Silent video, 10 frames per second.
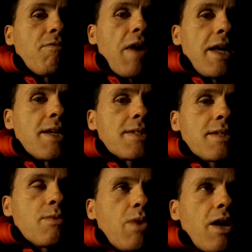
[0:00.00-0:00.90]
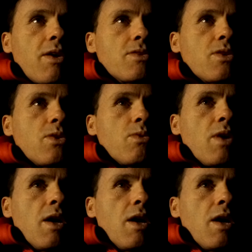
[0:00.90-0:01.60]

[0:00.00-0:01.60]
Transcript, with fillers: to Vegas. We're going to